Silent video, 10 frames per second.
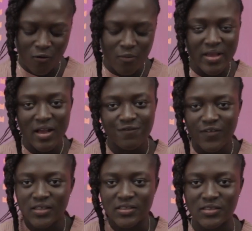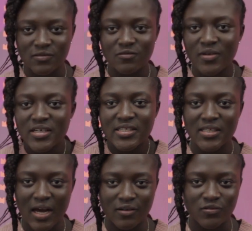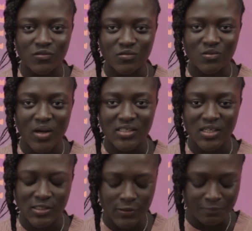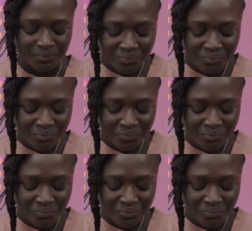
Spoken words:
open your fans, open this council, so what does it?